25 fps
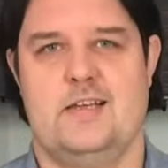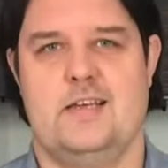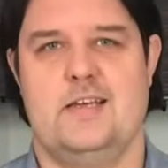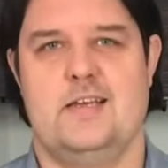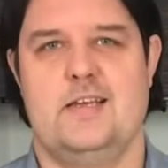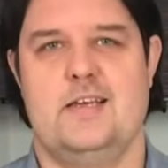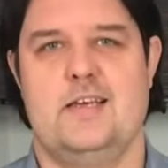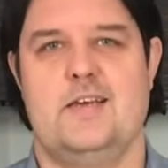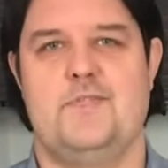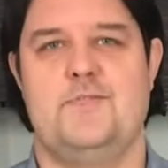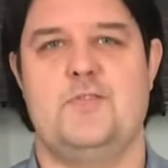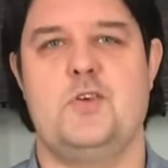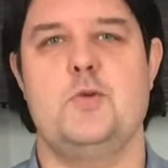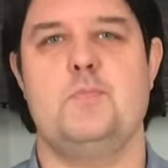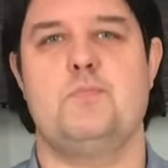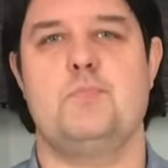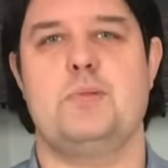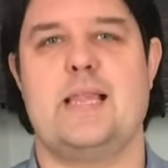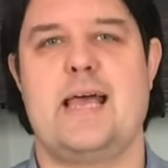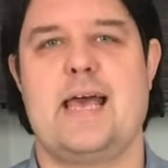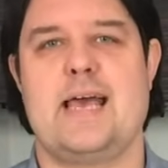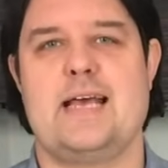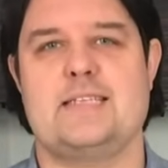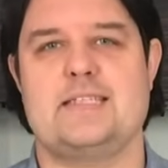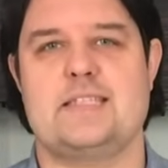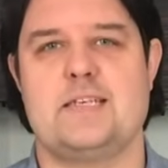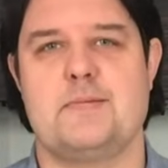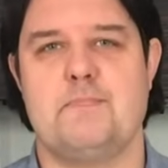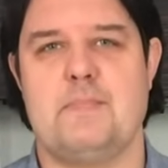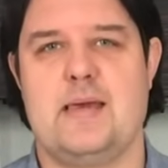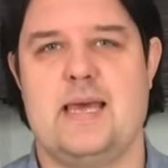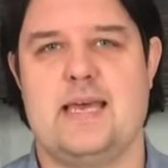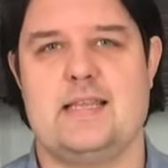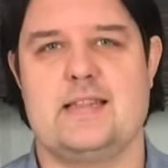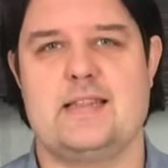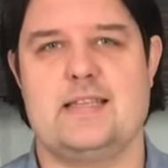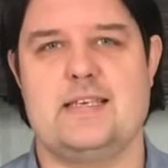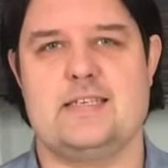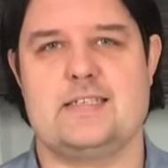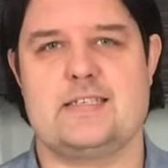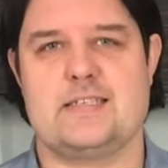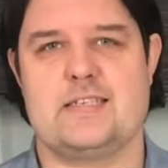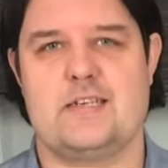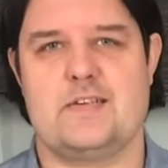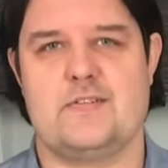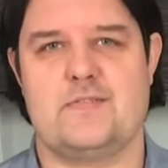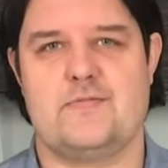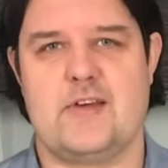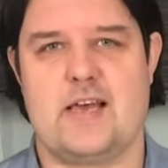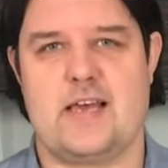If you plan to make these in
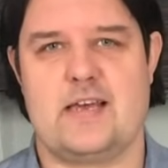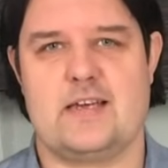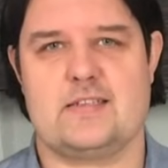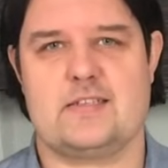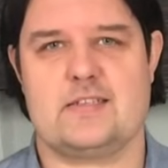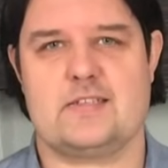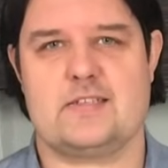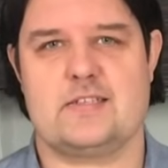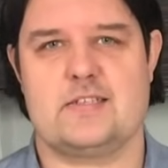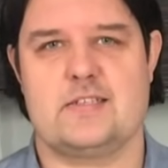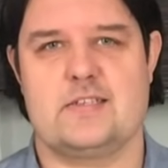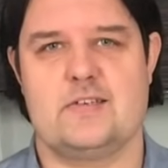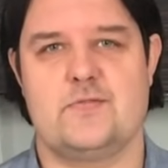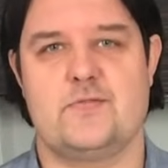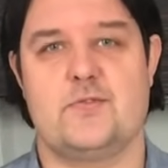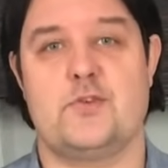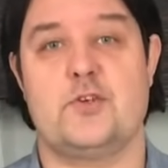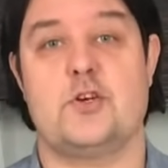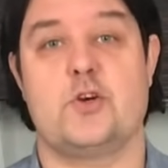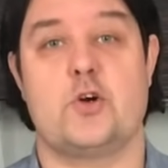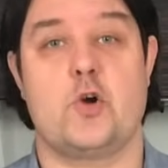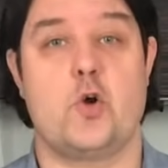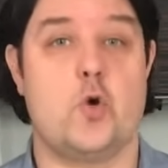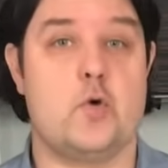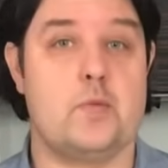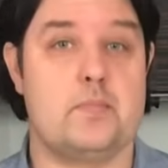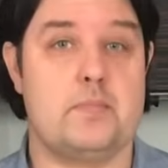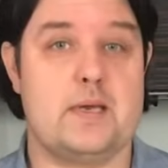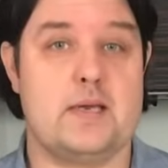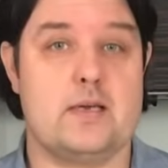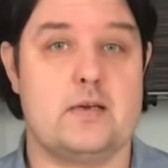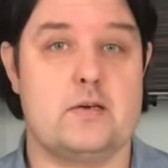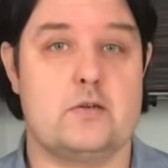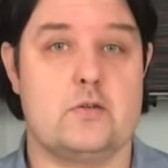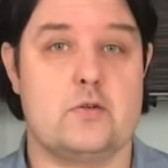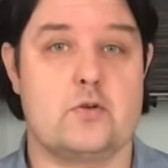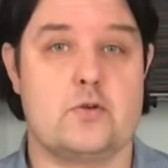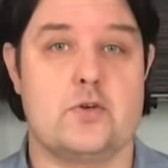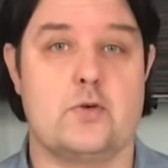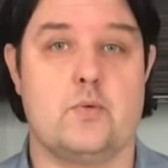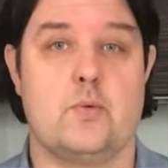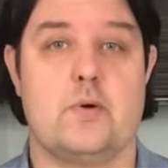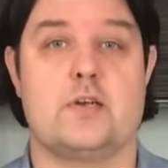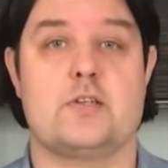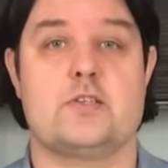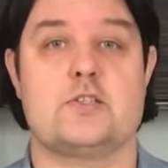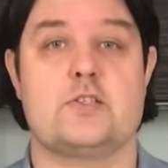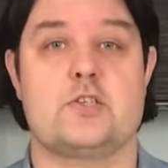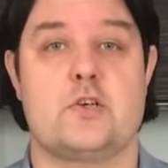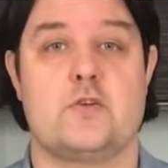advance for your own meal, or you
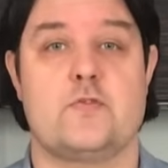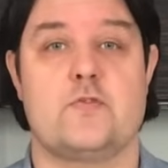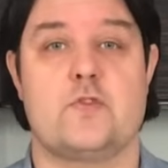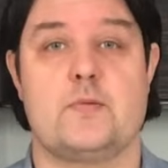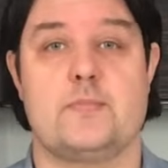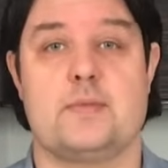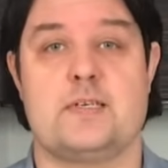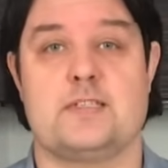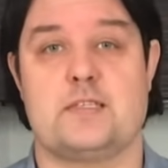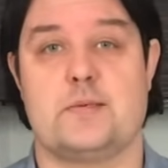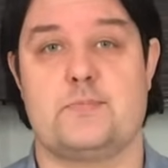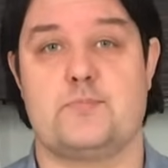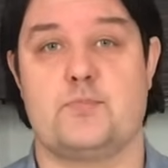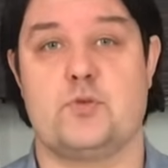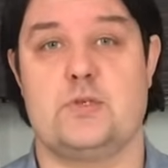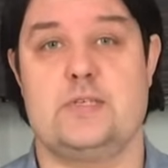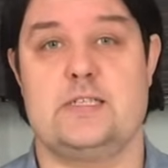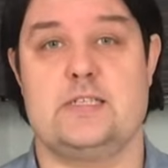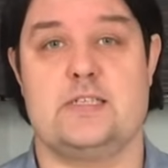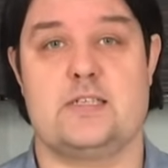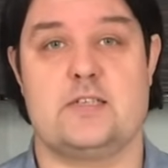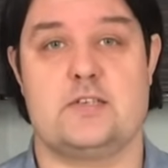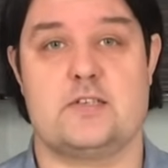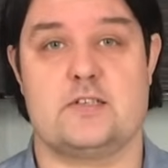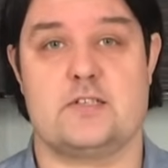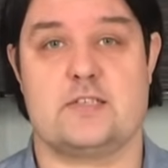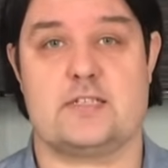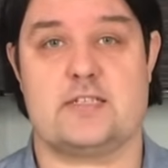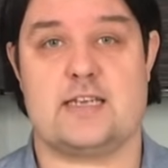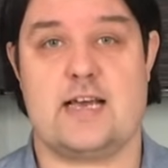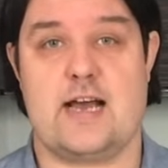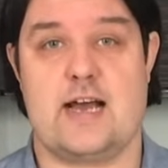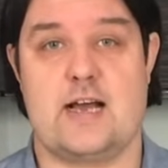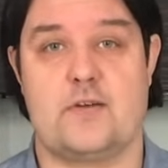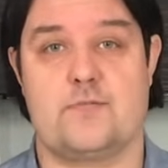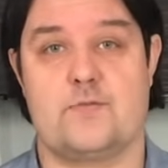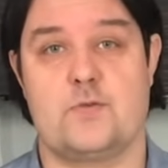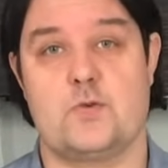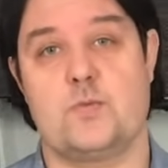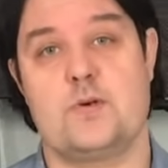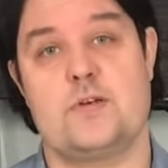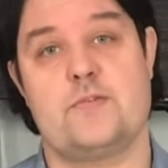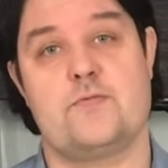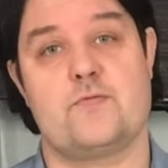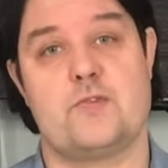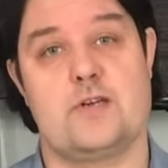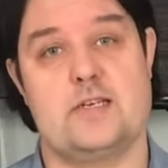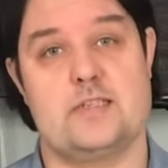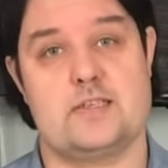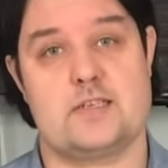want to serve them as a pre-dinner snack for when
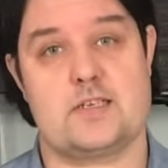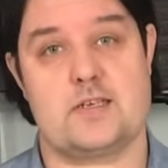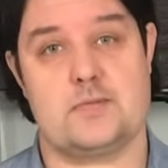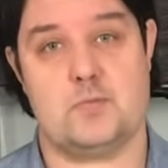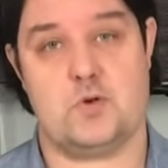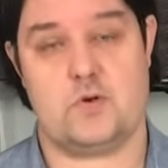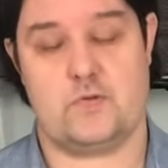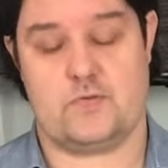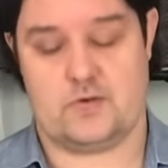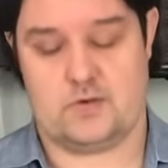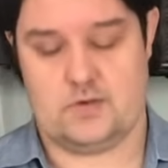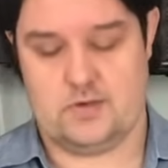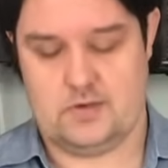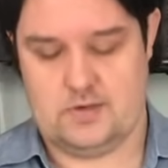friends come over,